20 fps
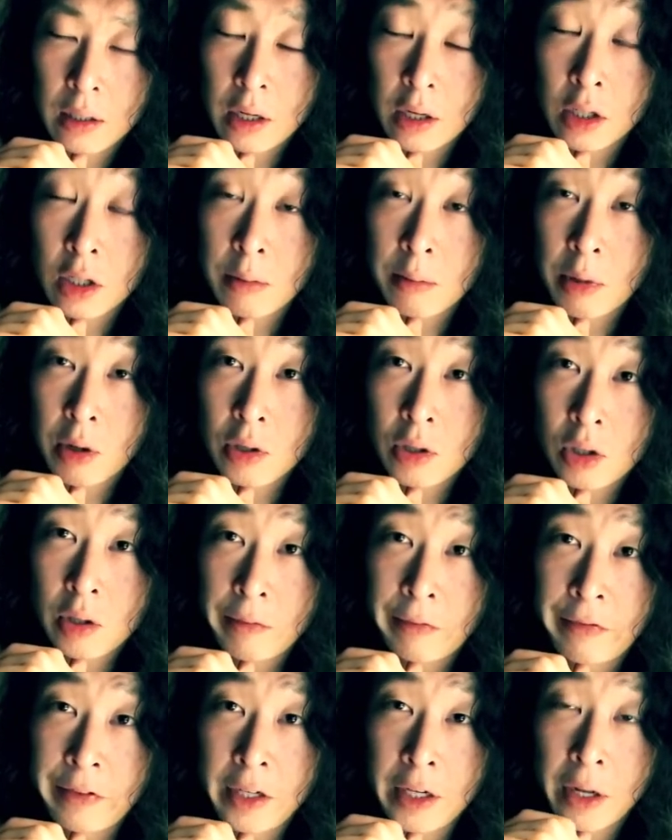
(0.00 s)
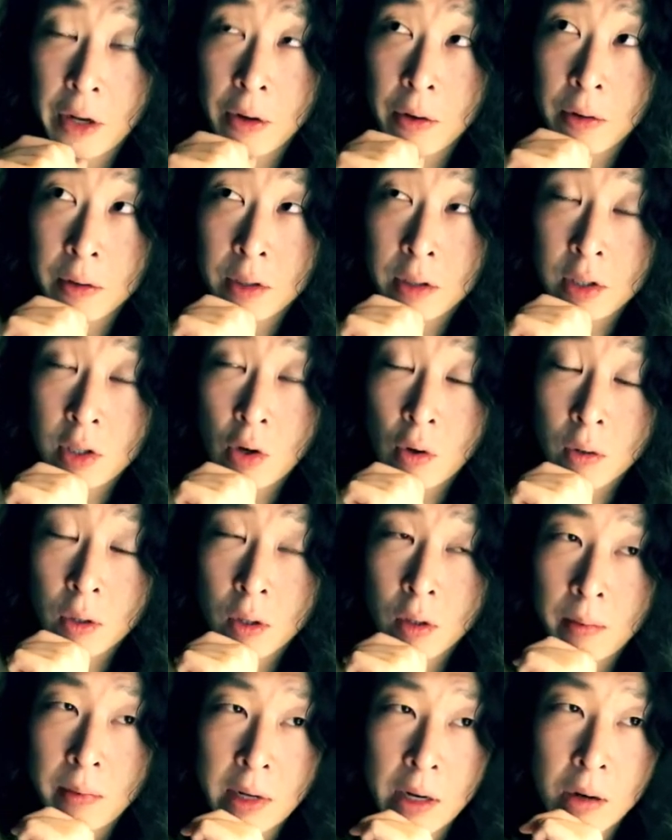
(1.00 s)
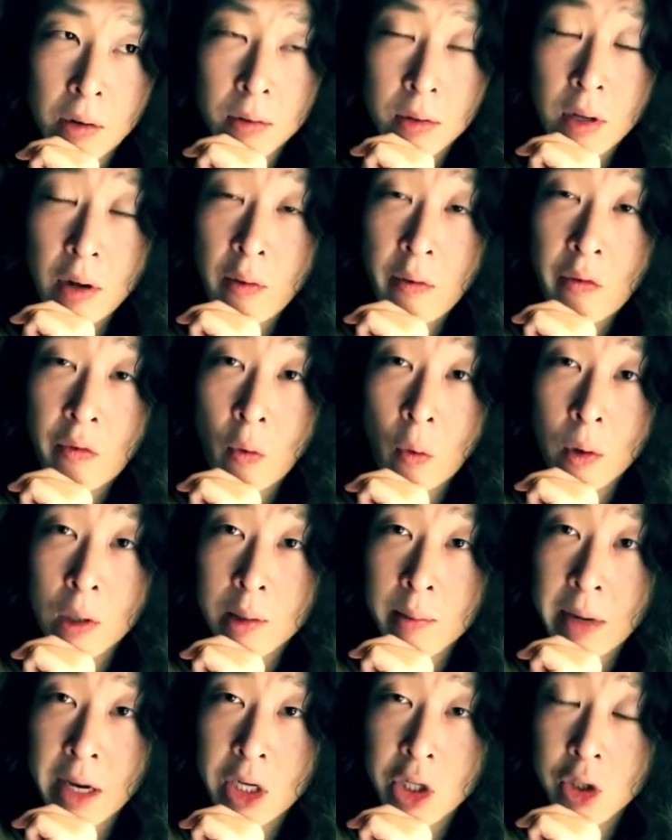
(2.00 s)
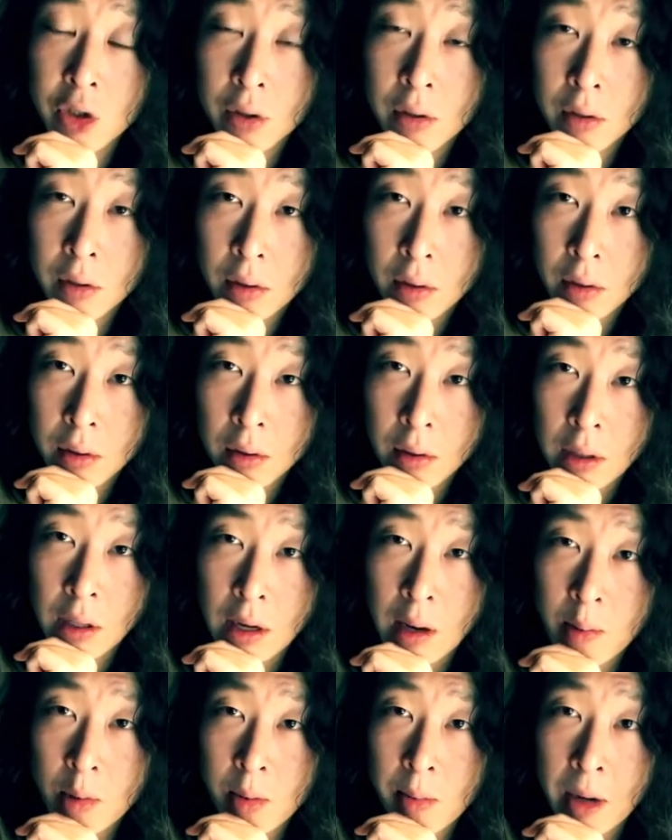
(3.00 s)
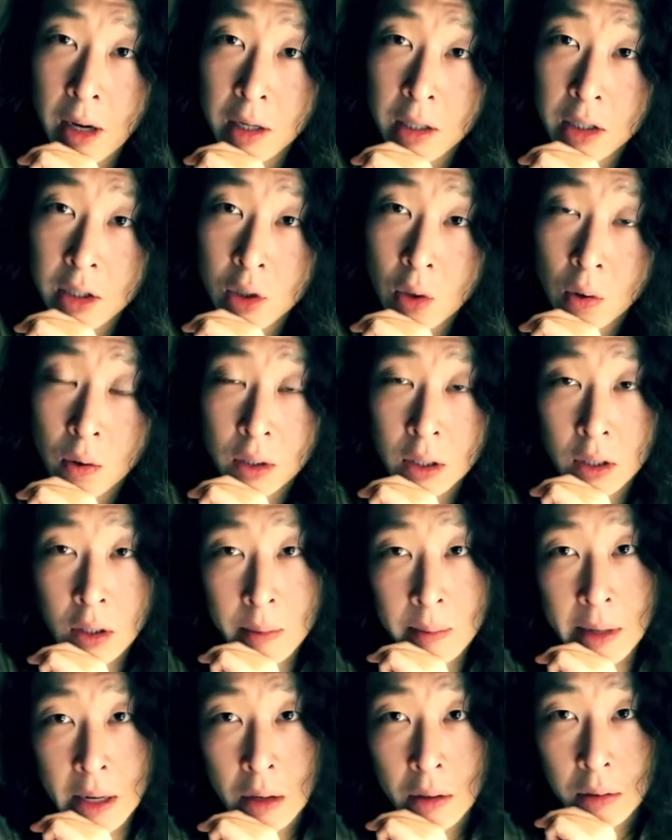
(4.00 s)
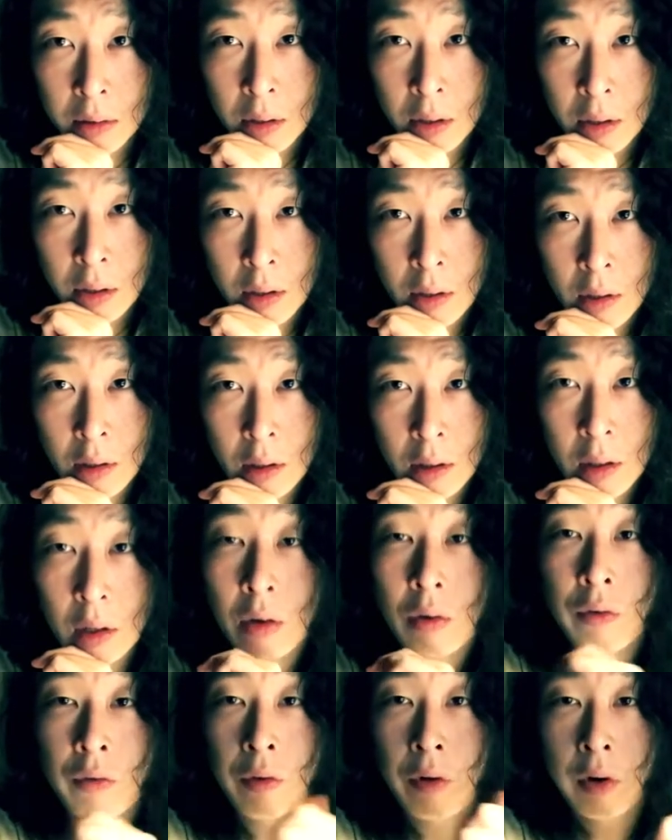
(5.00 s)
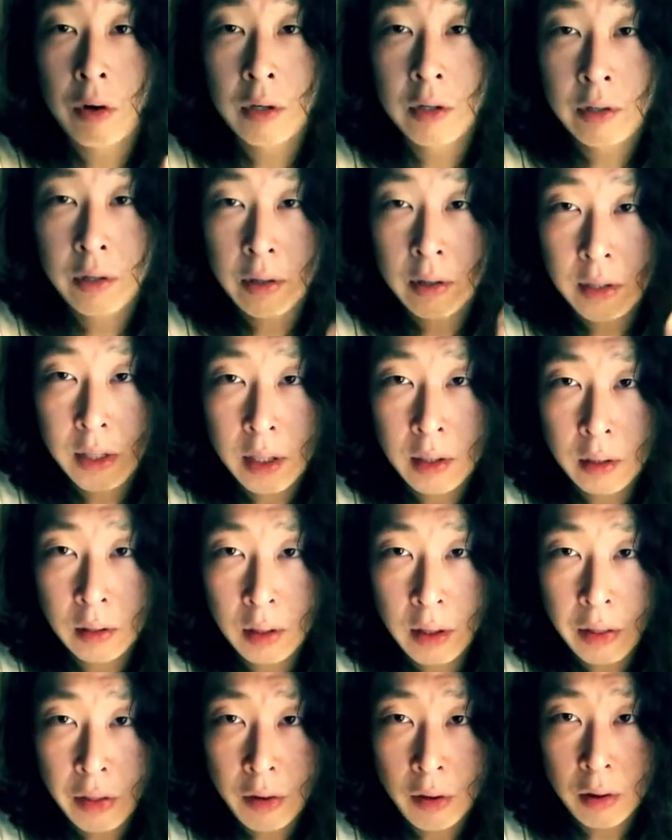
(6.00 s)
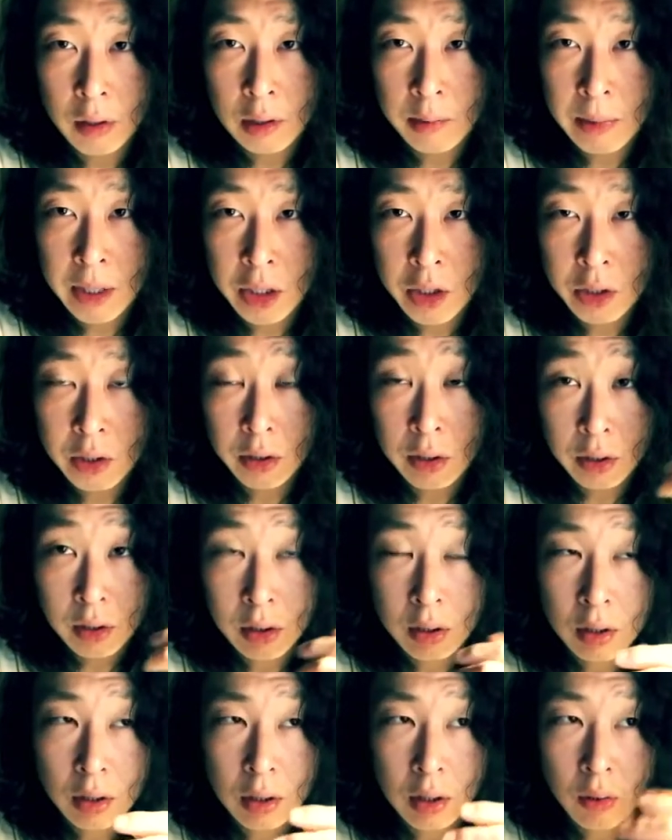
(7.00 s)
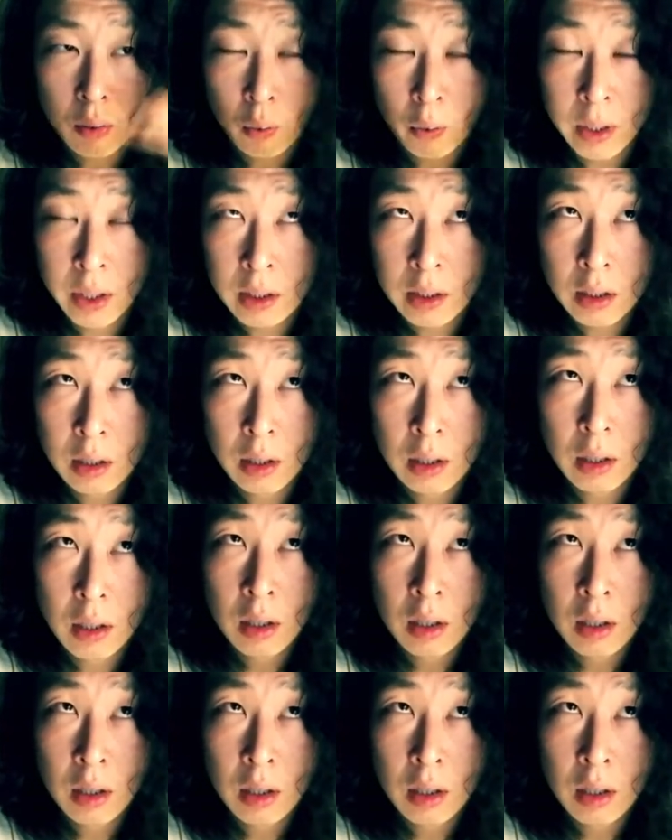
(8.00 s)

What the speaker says: is a bunch of videos talking about 4 dimension, and everybody's talking about first, second, and third dimensions with